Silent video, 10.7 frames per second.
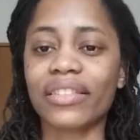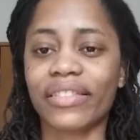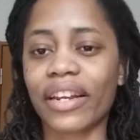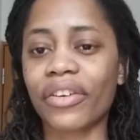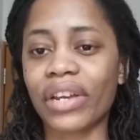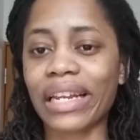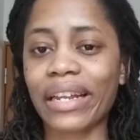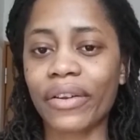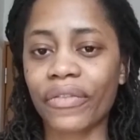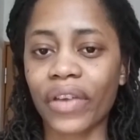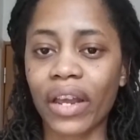generate
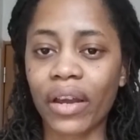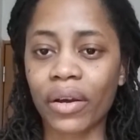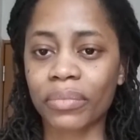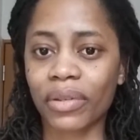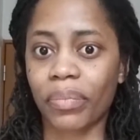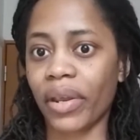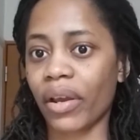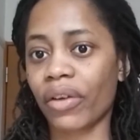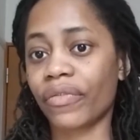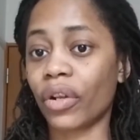enough income to pay off